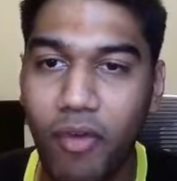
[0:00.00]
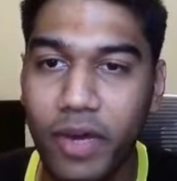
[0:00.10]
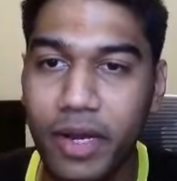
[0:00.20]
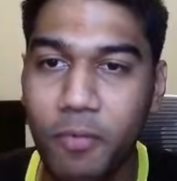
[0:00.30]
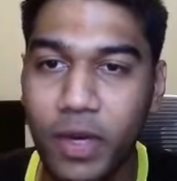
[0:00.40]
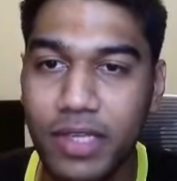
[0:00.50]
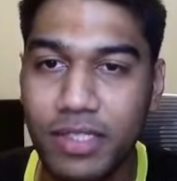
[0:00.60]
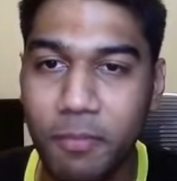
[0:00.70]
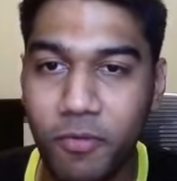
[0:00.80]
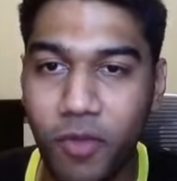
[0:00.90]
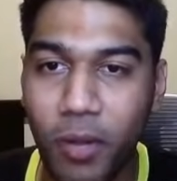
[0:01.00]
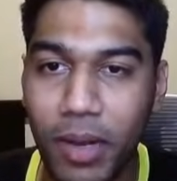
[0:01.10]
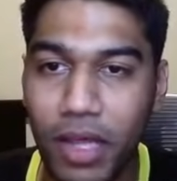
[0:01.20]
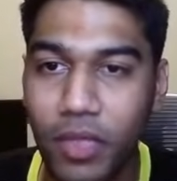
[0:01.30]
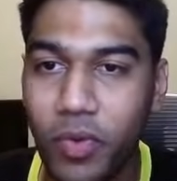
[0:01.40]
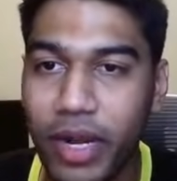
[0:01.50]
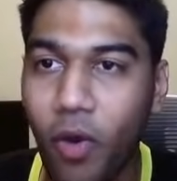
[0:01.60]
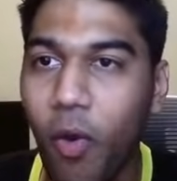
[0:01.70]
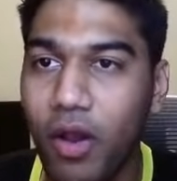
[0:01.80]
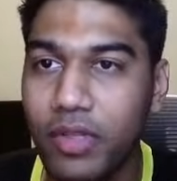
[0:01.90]
After inputting a simple formula, you get
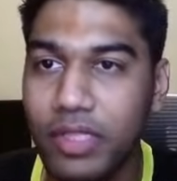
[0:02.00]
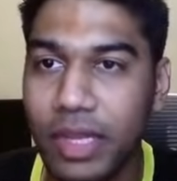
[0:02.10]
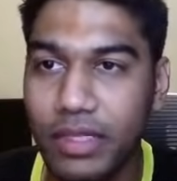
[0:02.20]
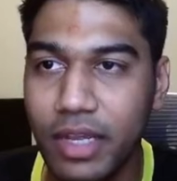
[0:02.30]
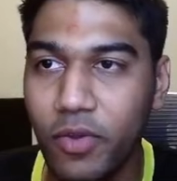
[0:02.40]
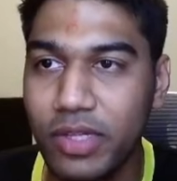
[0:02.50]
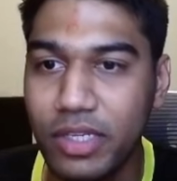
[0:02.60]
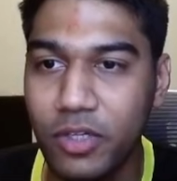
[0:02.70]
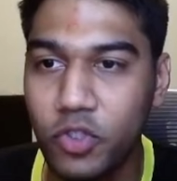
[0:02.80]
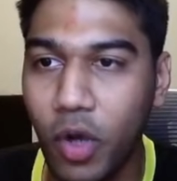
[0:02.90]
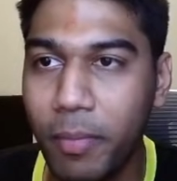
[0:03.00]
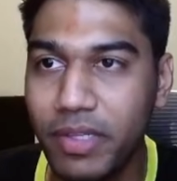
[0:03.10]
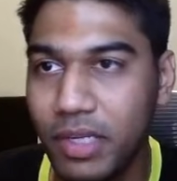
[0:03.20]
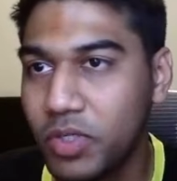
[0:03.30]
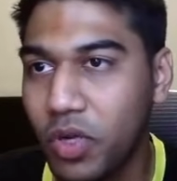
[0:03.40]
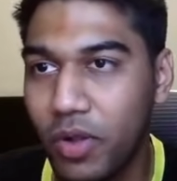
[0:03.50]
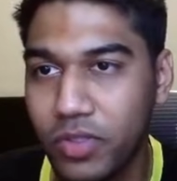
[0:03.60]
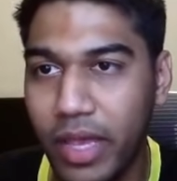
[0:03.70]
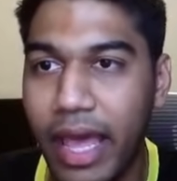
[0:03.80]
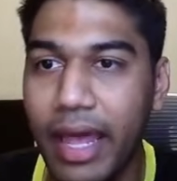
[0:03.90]
all of these links and you can see the job description also
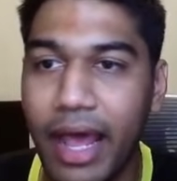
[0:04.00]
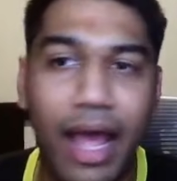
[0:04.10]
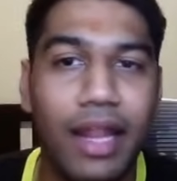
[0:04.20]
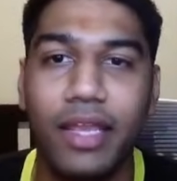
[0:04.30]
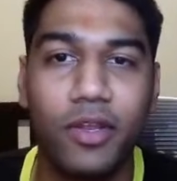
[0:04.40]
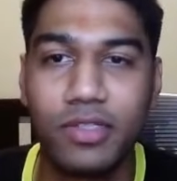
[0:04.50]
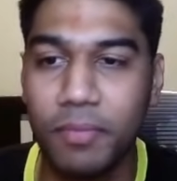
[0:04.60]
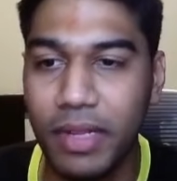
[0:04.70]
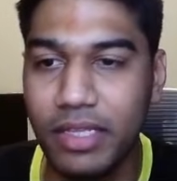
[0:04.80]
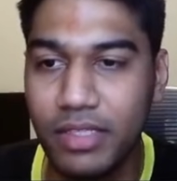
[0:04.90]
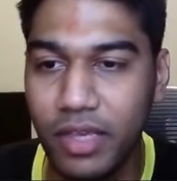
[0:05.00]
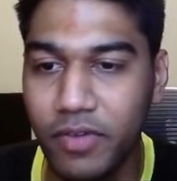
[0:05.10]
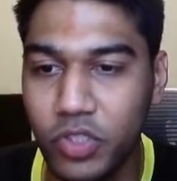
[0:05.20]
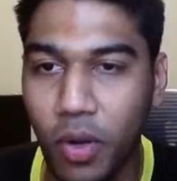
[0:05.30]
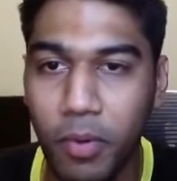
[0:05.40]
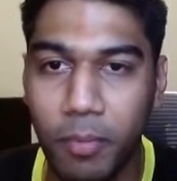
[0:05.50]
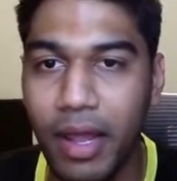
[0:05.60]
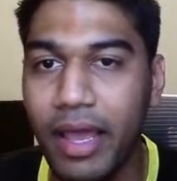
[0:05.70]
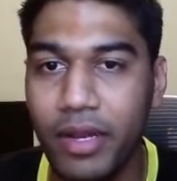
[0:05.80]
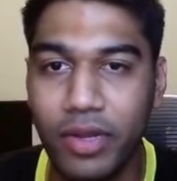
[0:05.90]
here and simply see which job to
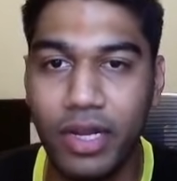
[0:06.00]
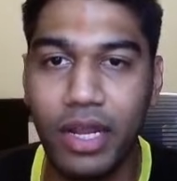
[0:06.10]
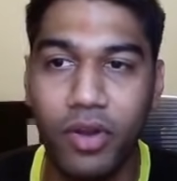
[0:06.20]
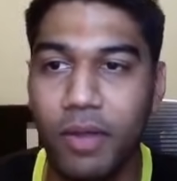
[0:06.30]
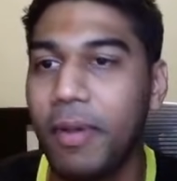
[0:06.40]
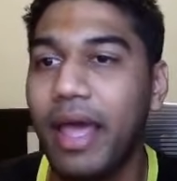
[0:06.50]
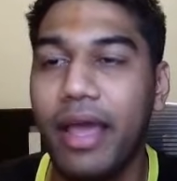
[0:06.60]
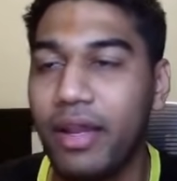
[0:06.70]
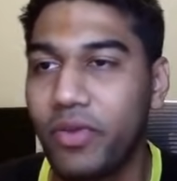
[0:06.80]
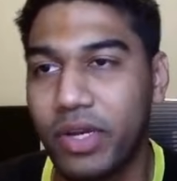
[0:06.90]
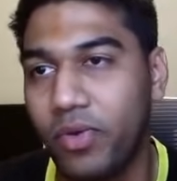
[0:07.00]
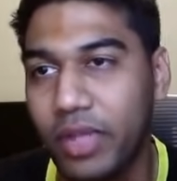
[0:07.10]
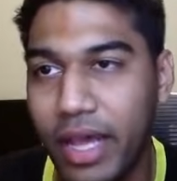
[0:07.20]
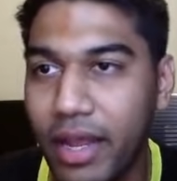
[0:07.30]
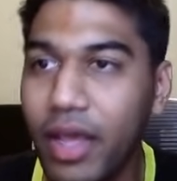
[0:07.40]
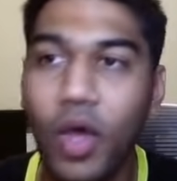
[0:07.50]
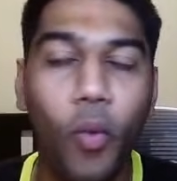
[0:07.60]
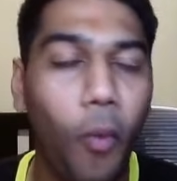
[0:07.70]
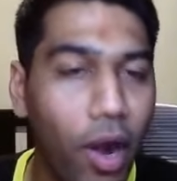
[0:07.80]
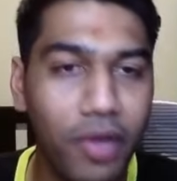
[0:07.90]
apply and you can click on apply and you can go there.
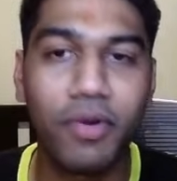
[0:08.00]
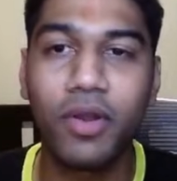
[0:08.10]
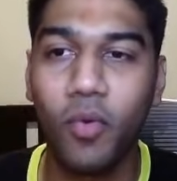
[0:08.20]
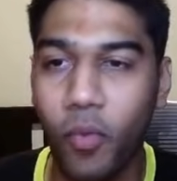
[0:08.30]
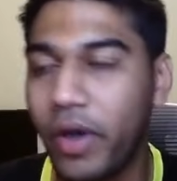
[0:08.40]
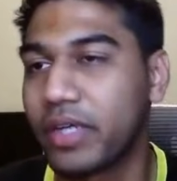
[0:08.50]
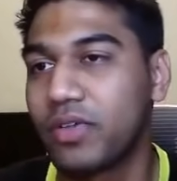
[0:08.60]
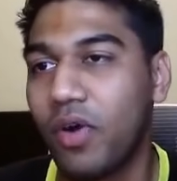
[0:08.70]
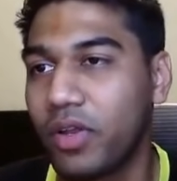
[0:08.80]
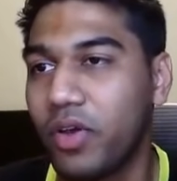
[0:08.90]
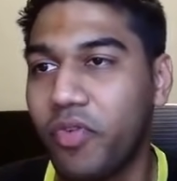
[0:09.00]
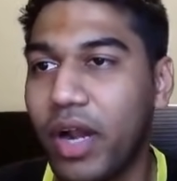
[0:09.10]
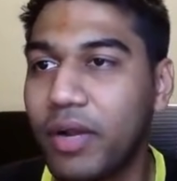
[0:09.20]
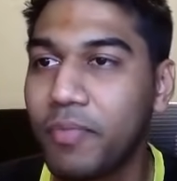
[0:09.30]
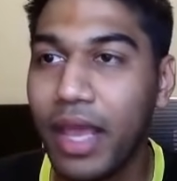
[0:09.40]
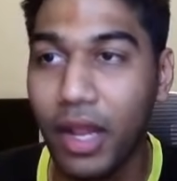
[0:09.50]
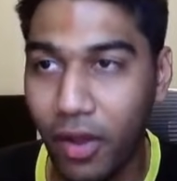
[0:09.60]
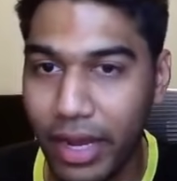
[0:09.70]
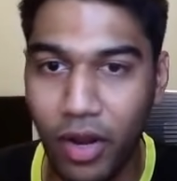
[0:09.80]
Whatever works on your front. Now again,